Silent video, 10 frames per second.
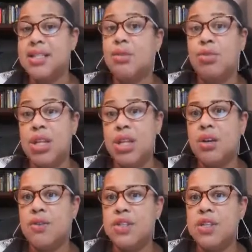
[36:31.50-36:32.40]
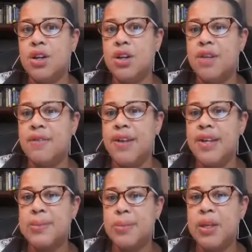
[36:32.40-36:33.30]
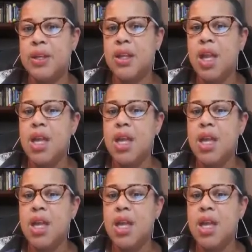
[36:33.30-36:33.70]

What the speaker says: really good return on investment.